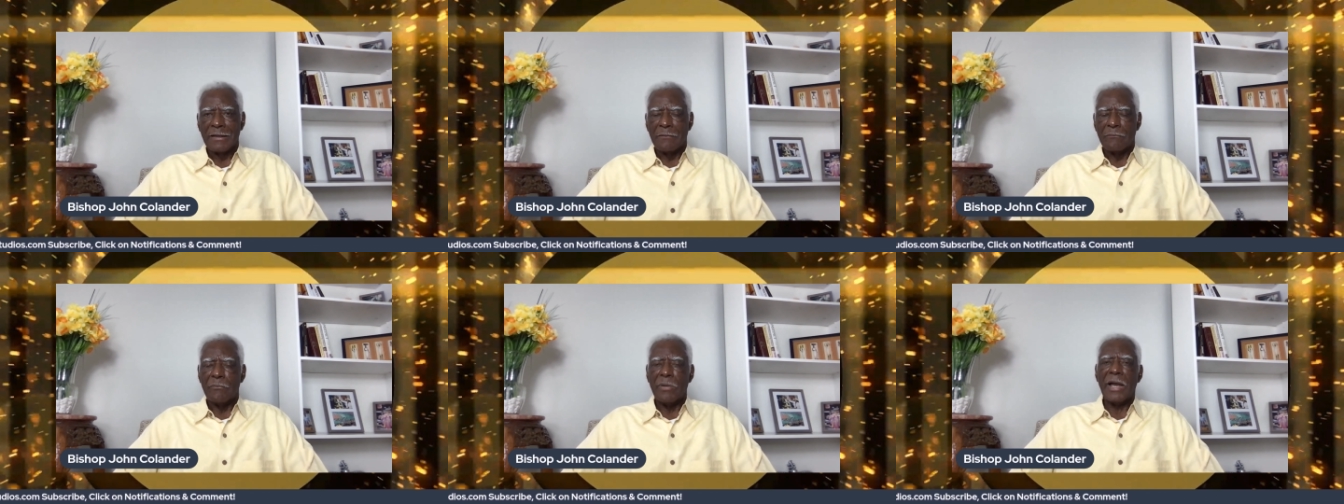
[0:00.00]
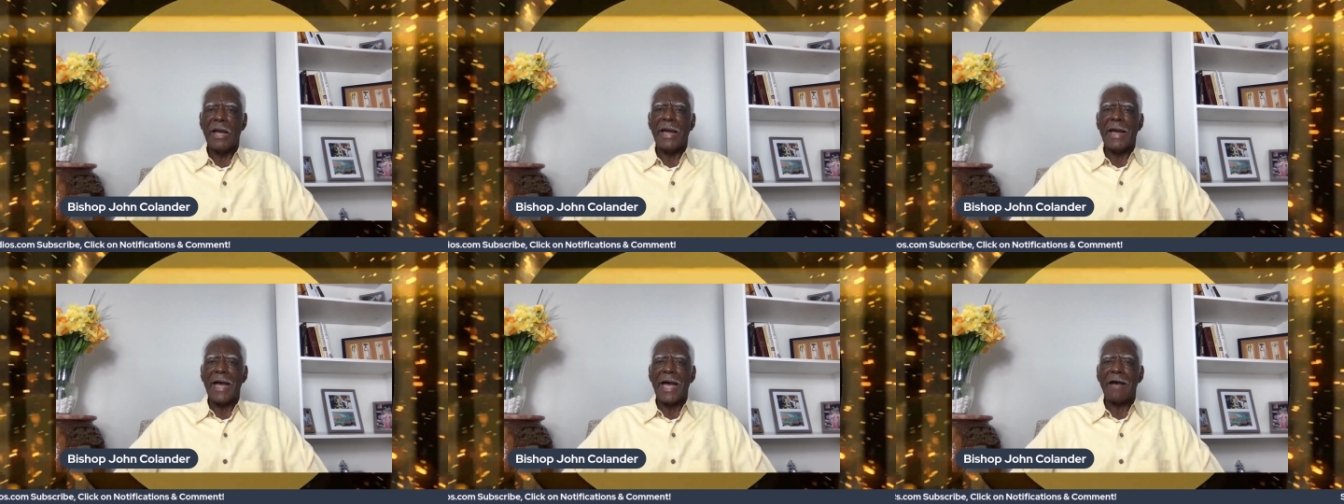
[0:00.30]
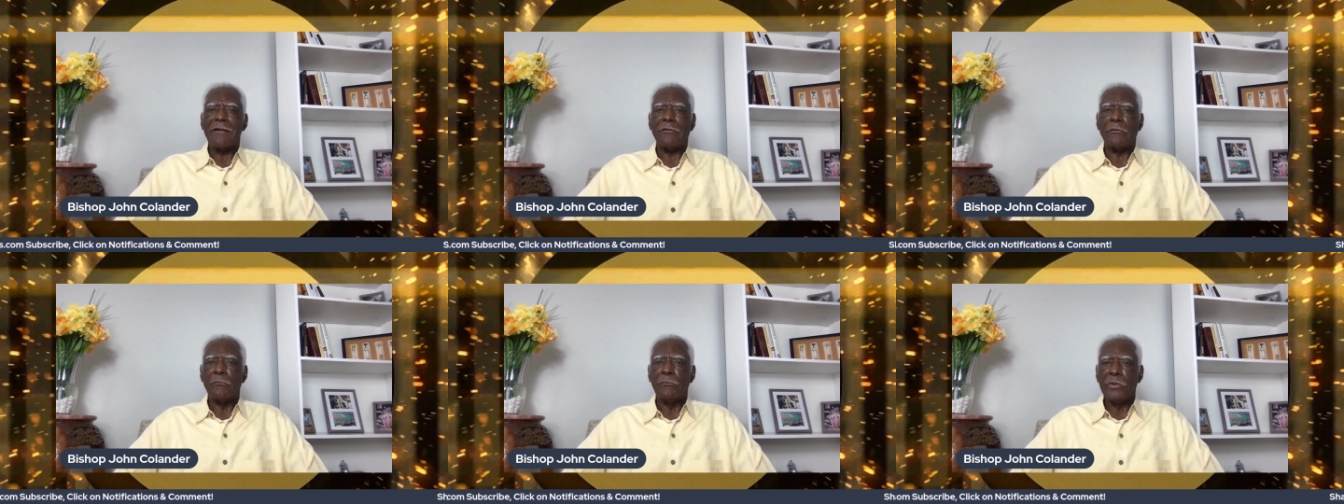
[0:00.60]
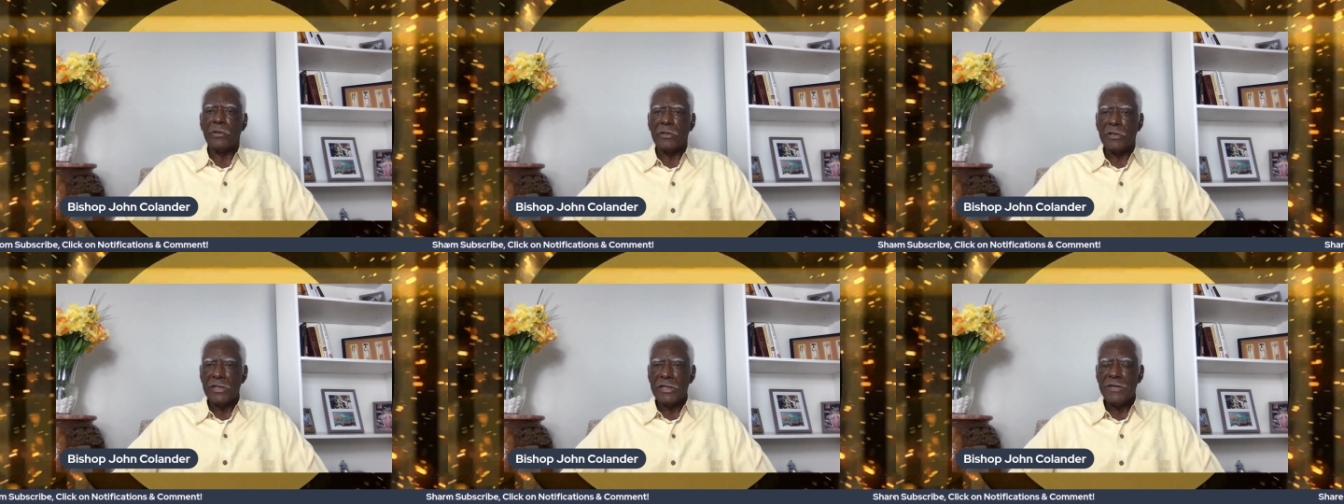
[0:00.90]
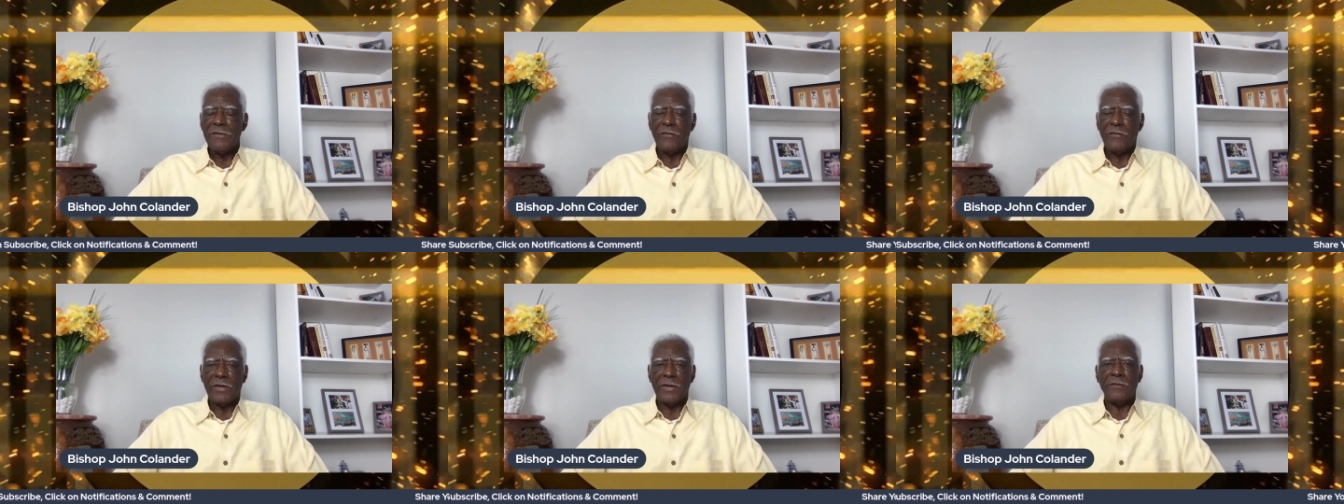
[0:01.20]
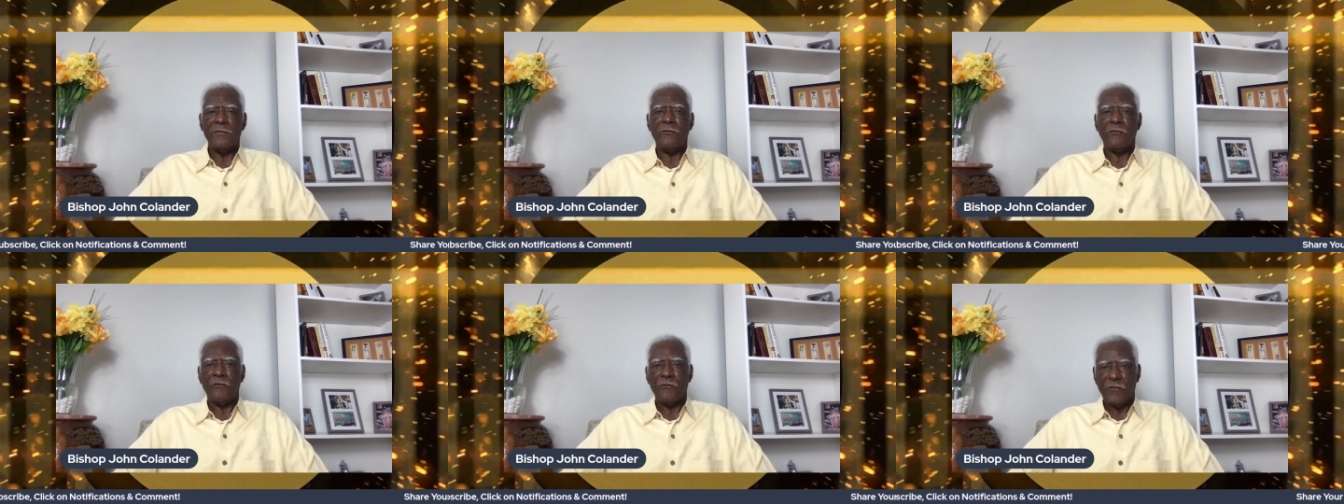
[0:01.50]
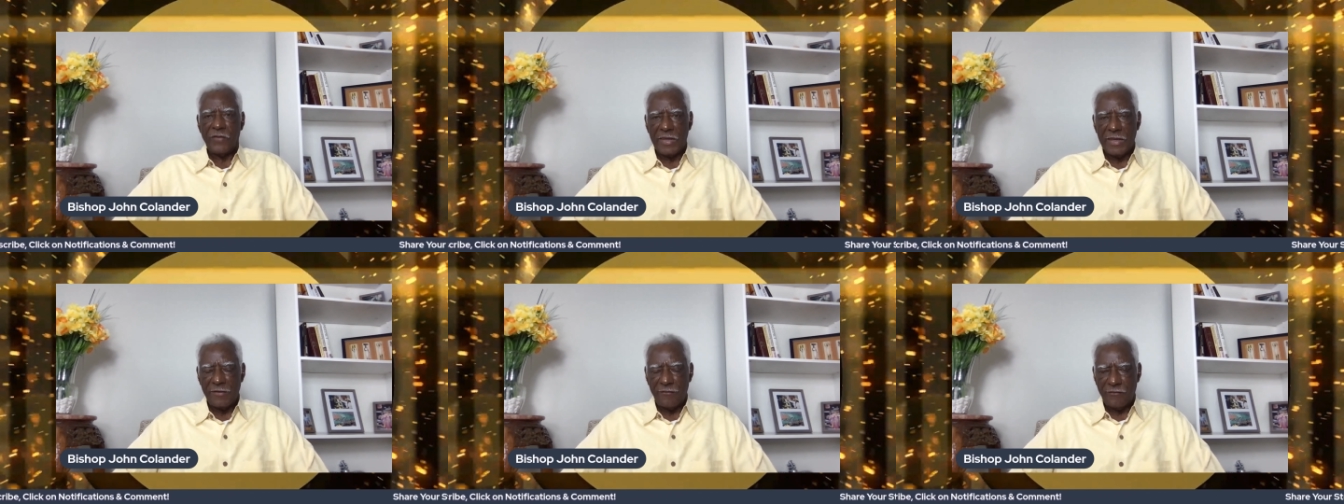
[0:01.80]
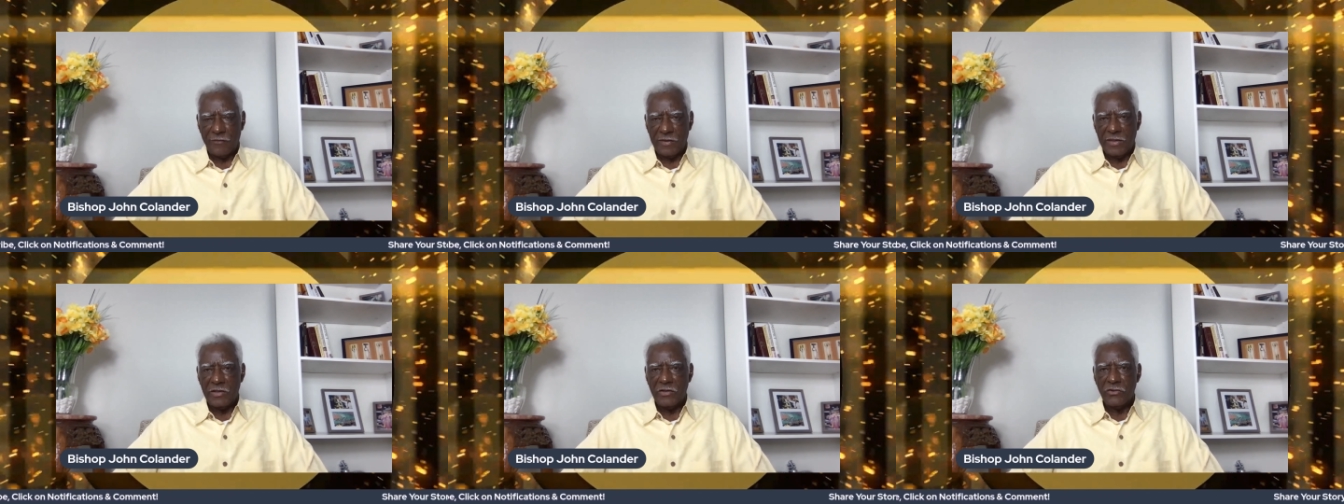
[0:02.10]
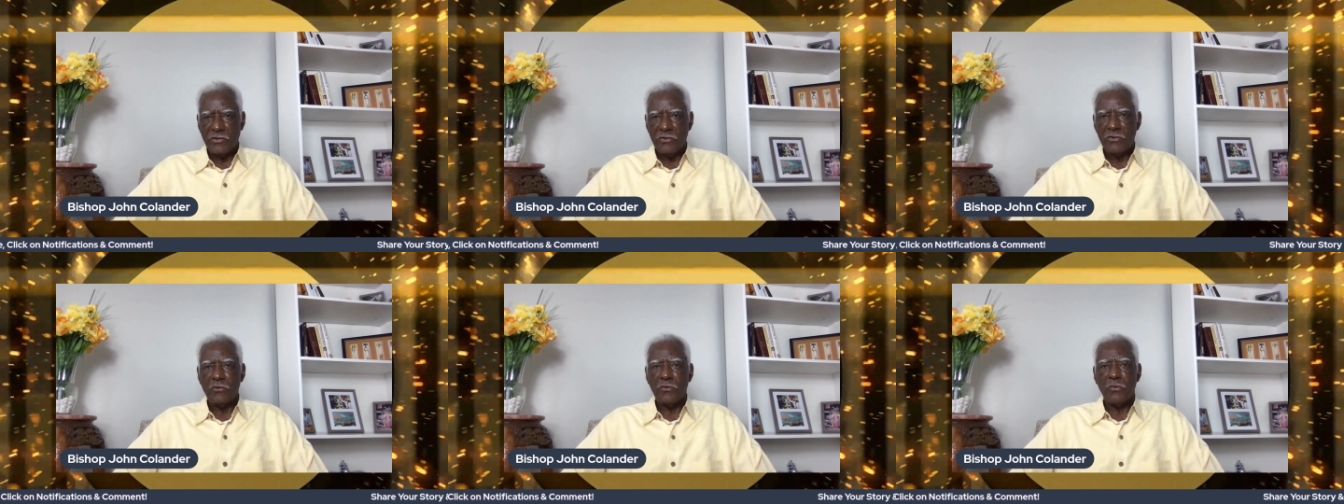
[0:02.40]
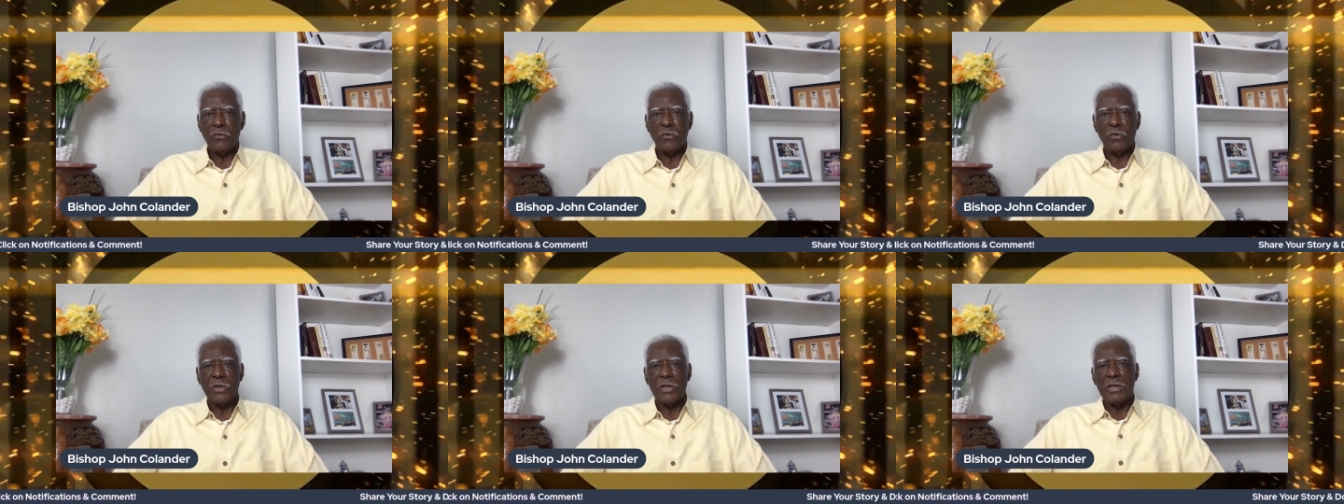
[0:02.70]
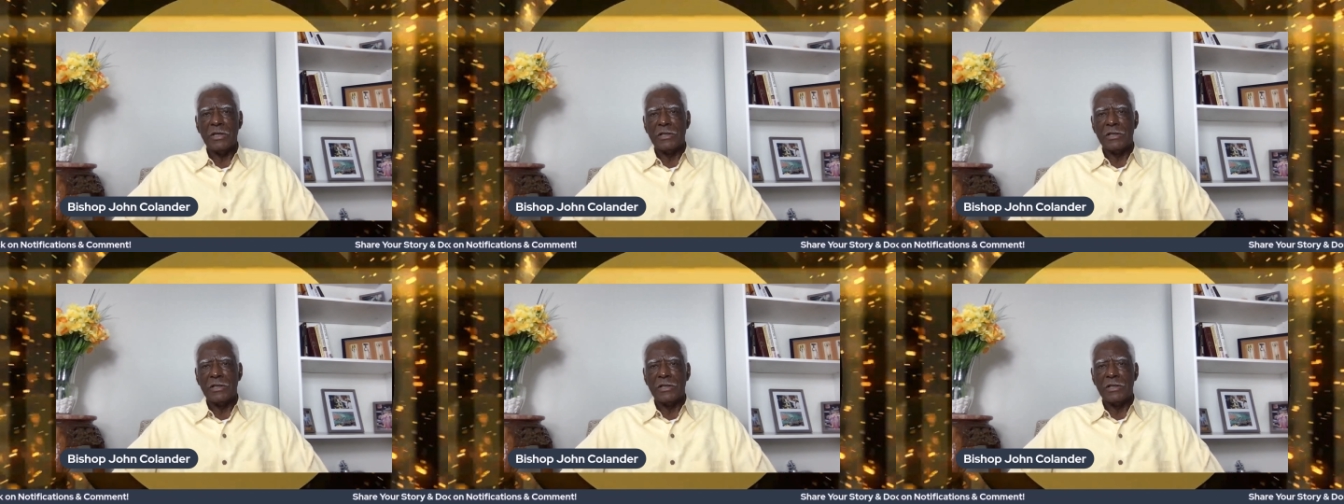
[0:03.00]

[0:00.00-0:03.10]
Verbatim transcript: by our belief and faith in you